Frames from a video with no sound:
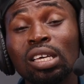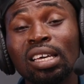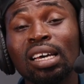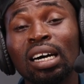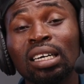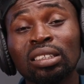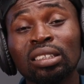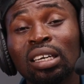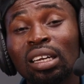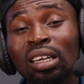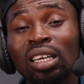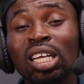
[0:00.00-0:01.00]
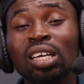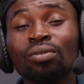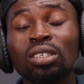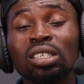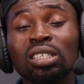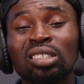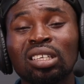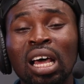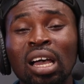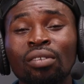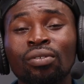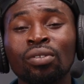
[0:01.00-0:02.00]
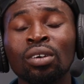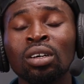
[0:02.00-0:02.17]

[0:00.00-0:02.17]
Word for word: he has lived his life.